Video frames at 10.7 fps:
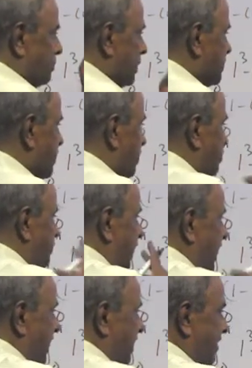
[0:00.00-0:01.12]
pressure to
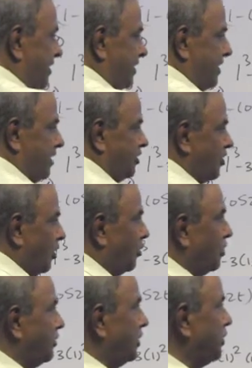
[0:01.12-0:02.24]
think. So
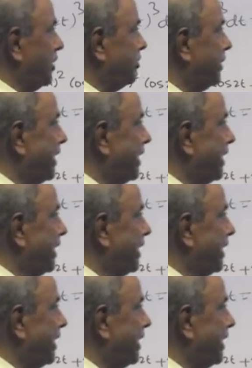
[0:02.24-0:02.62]
what we do is we